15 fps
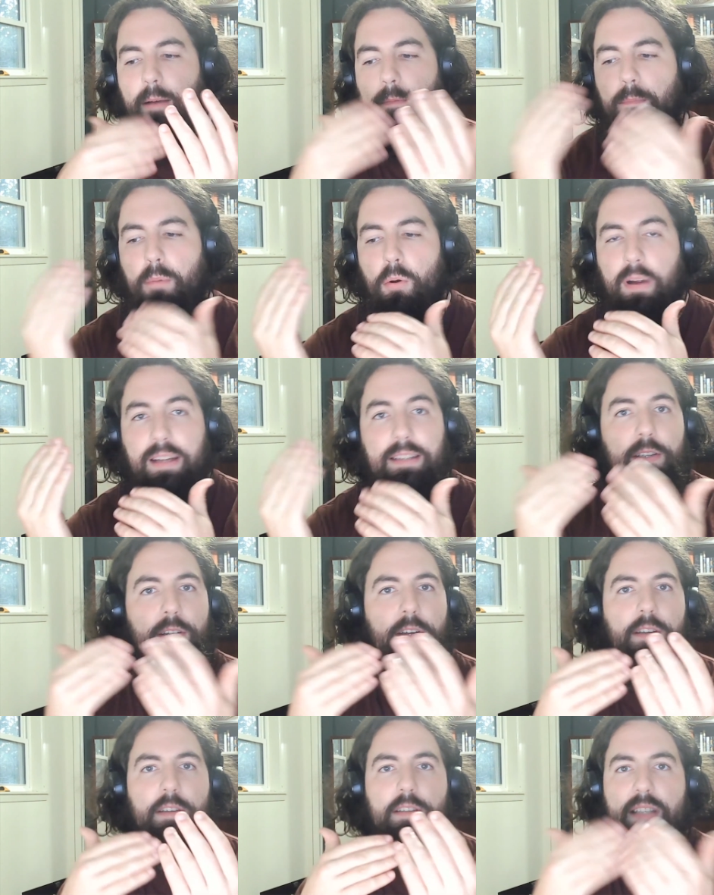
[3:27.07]

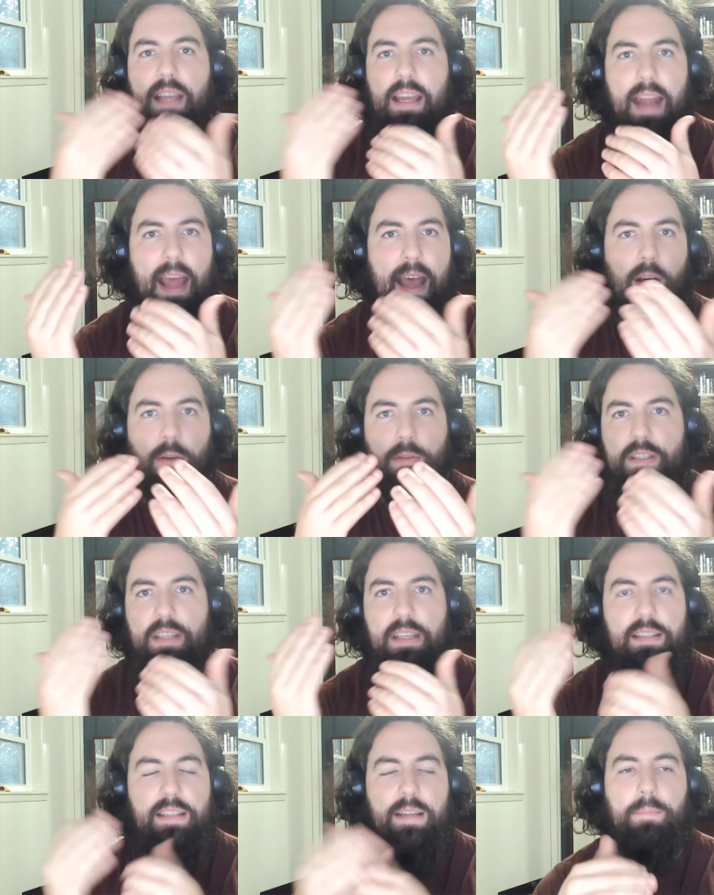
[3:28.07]
pointers and how
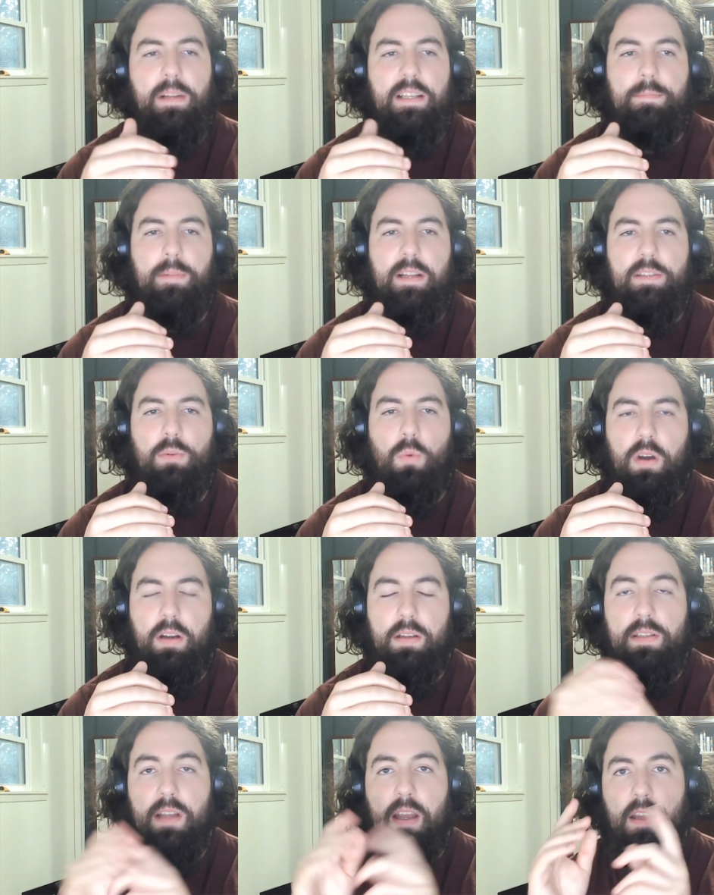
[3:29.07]
C++
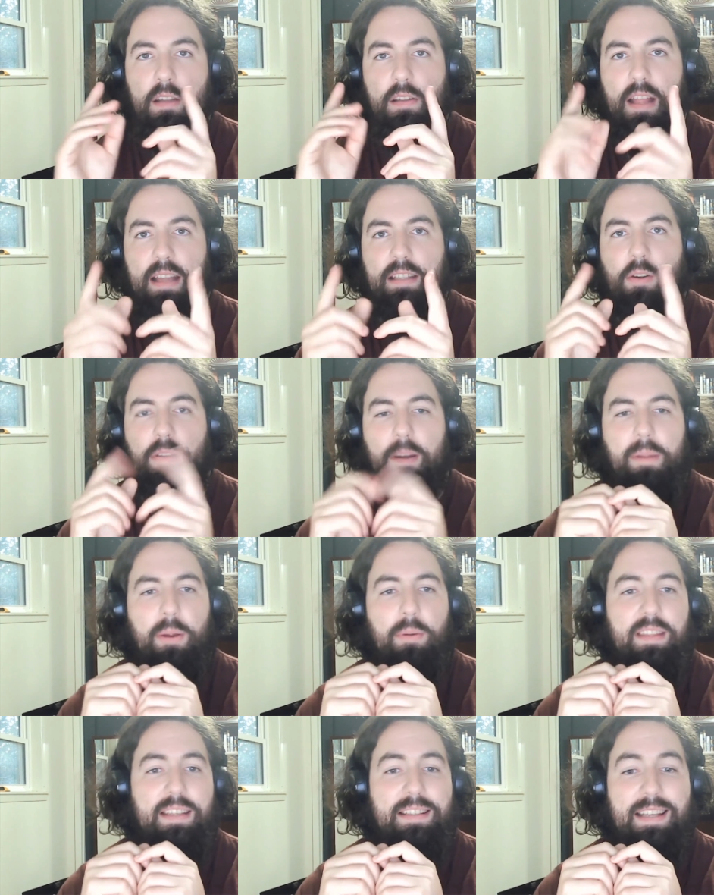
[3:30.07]
works. So that's going to be
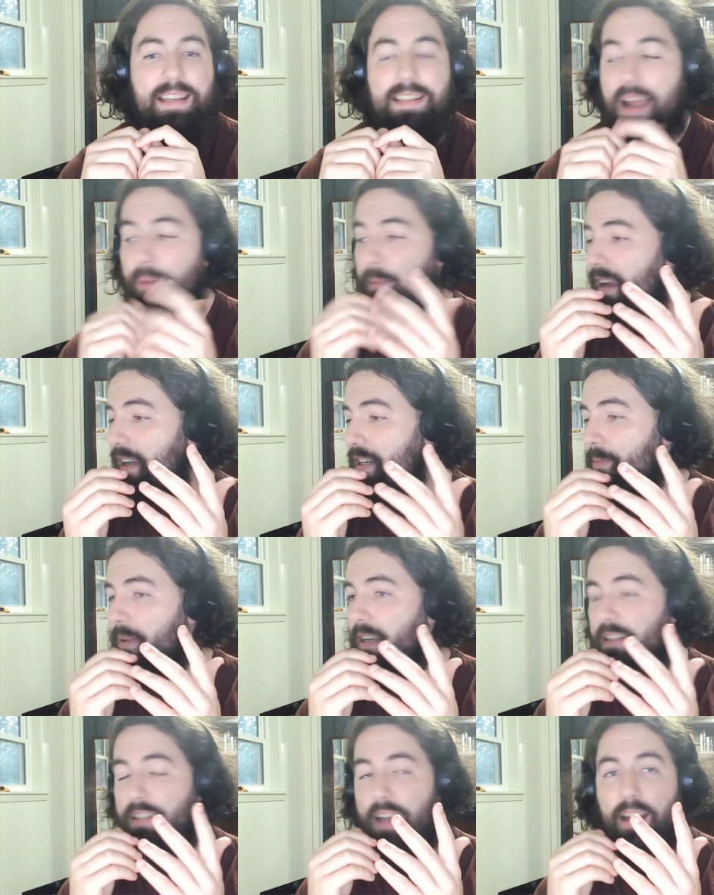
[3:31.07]
what this is. I'm not going to spend
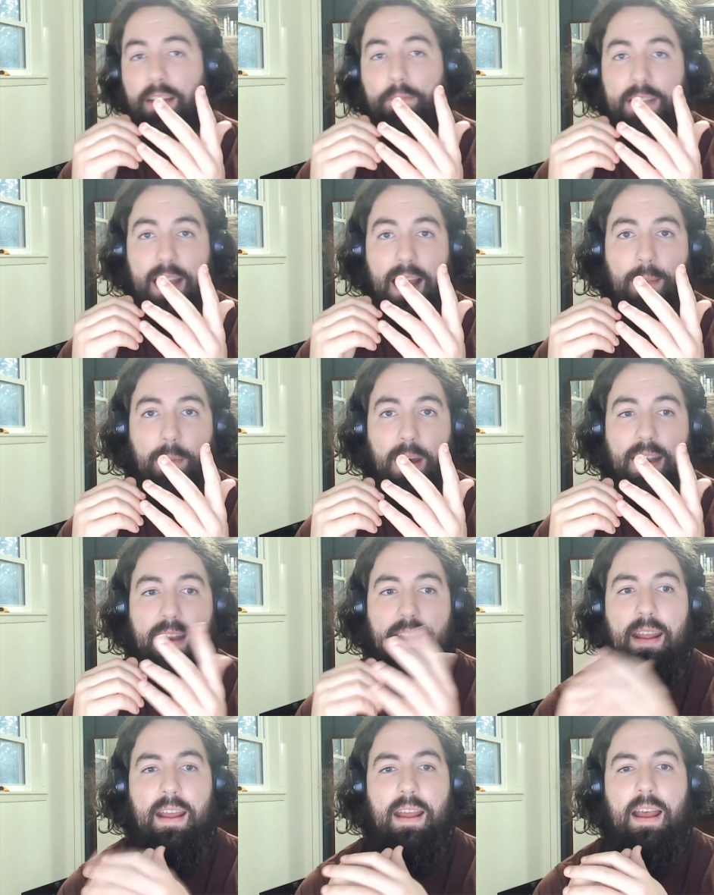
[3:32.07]
a ton of time on it
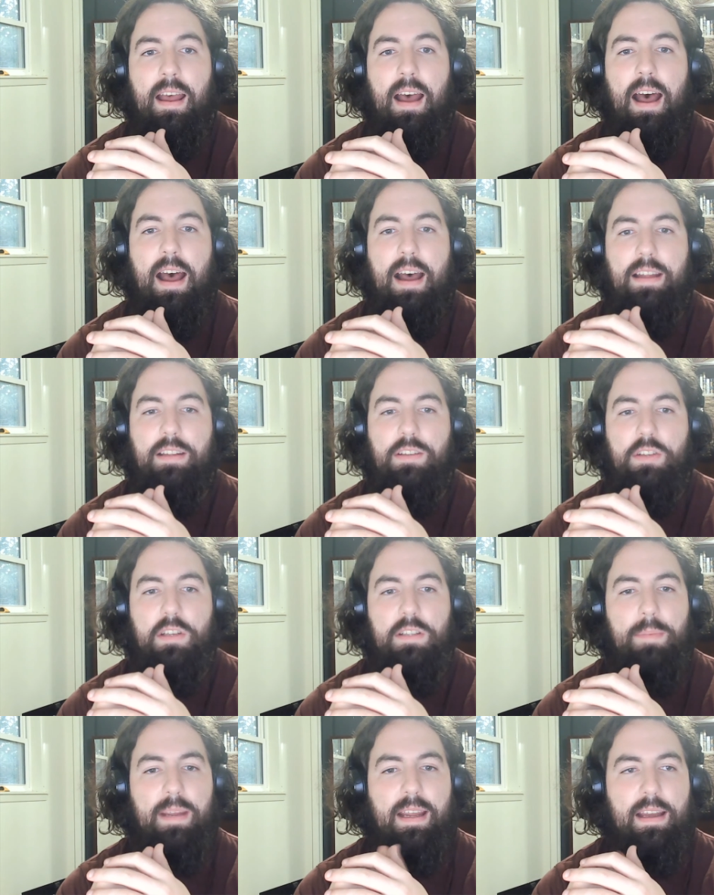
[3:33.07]

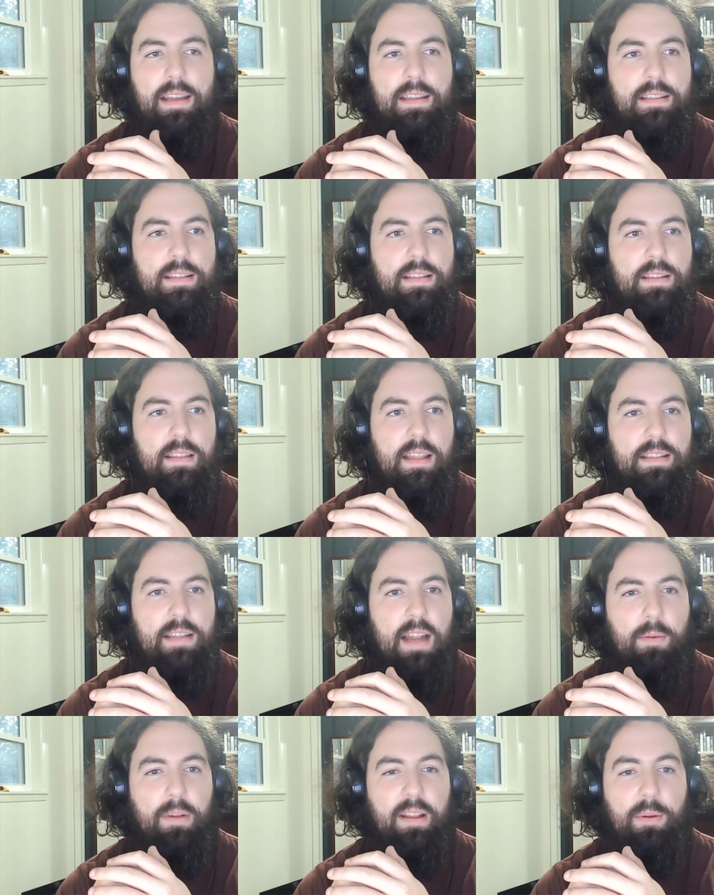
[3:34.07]
just because that's
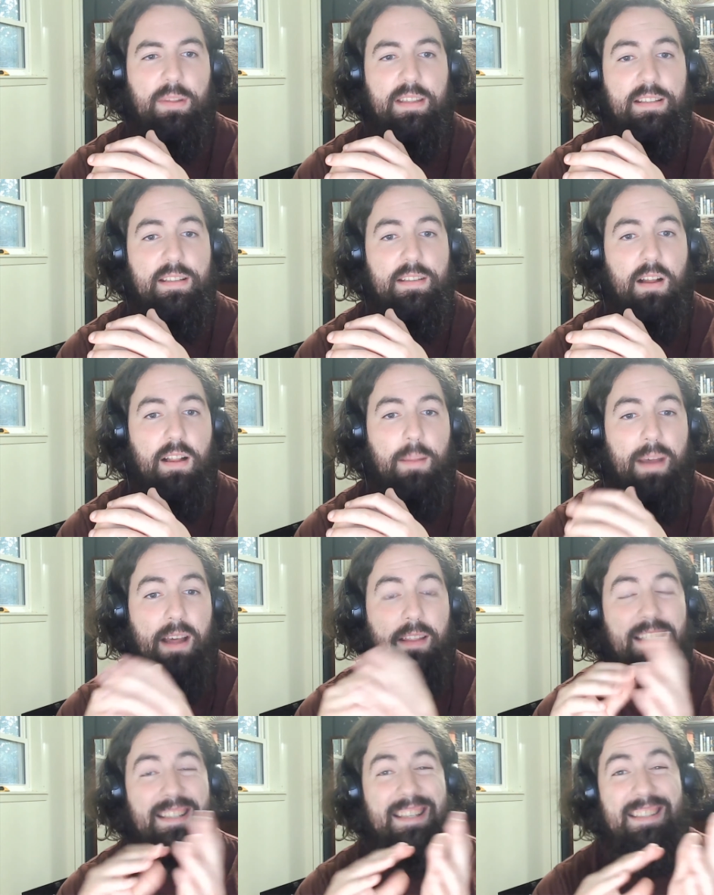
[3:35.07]
not really what this is all
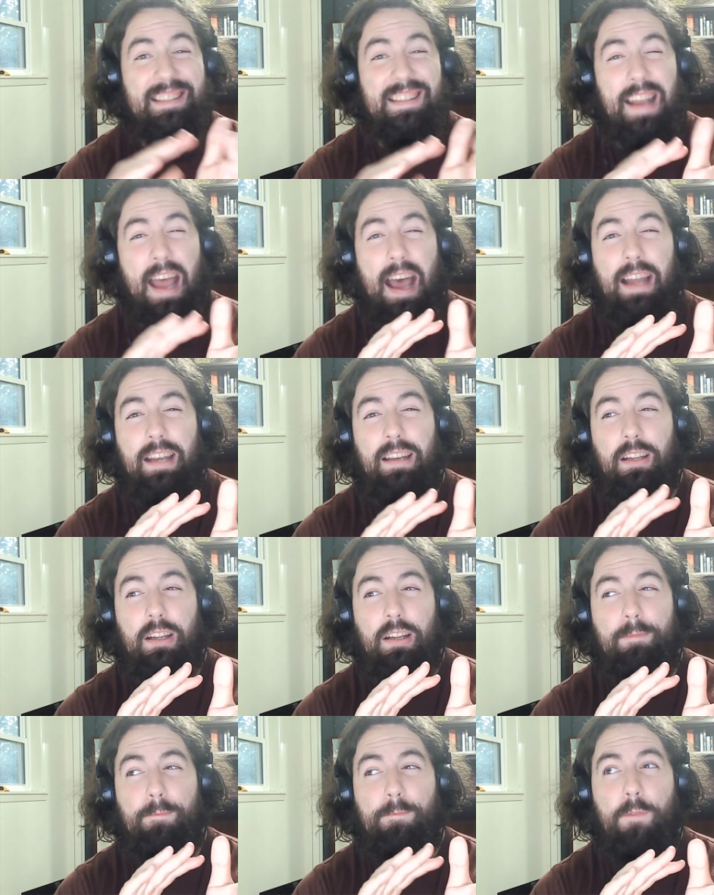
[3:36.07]
about. This is not
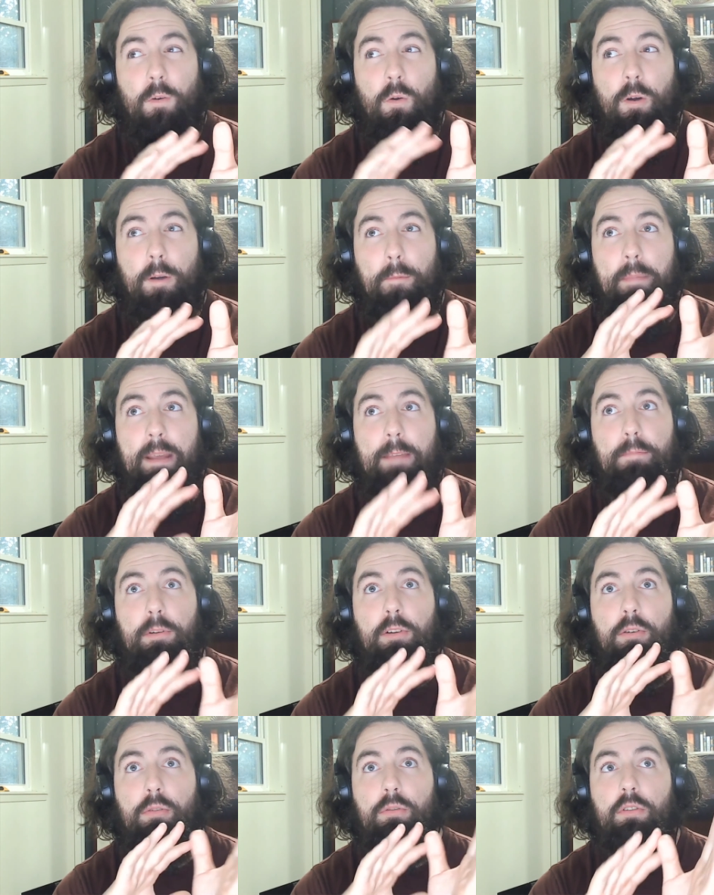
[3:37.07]
for people
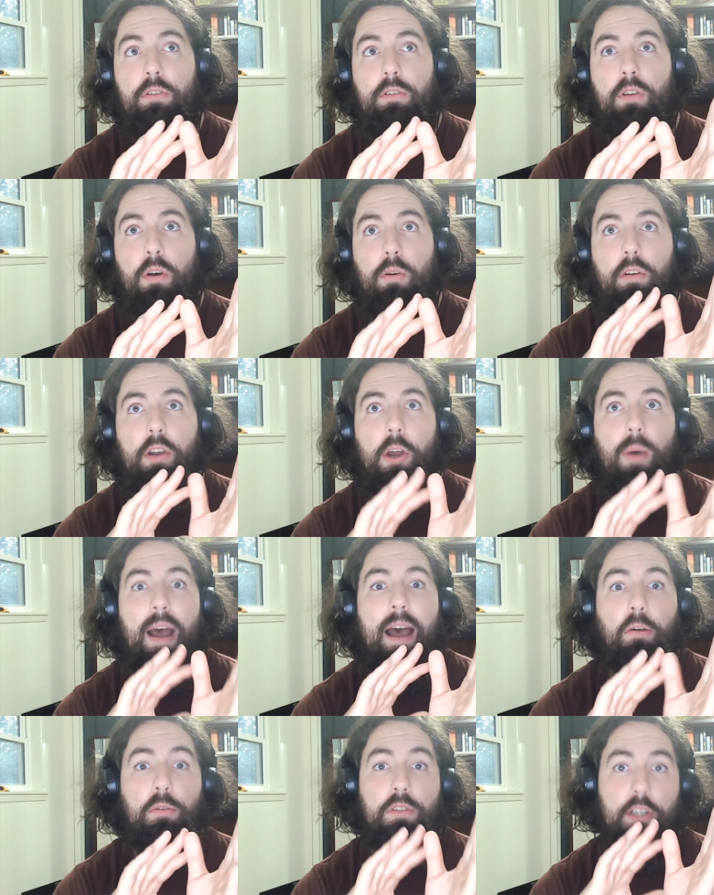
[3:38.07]
who don't know
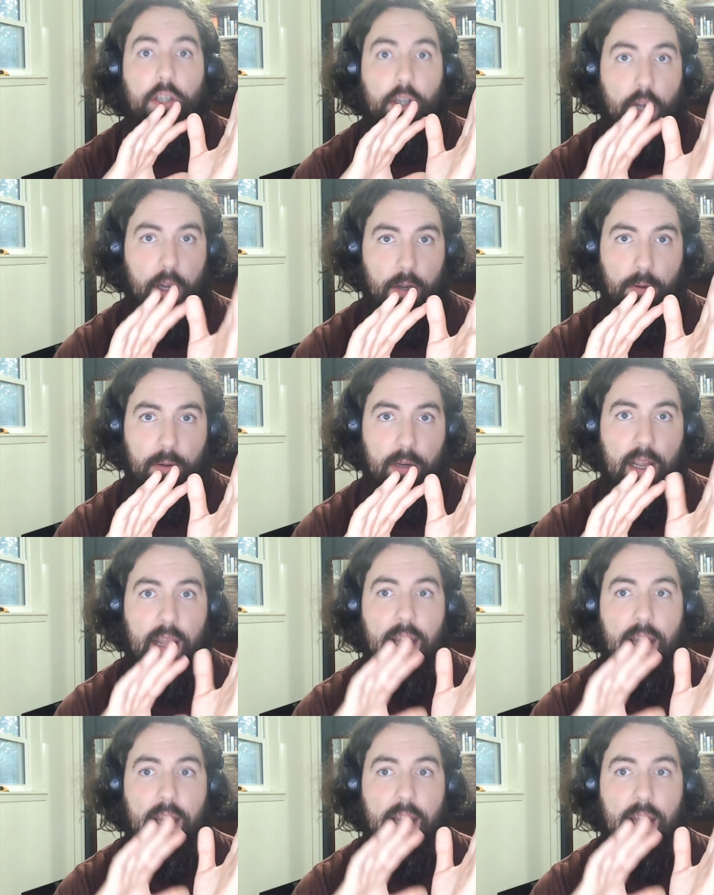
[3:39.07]
how to code.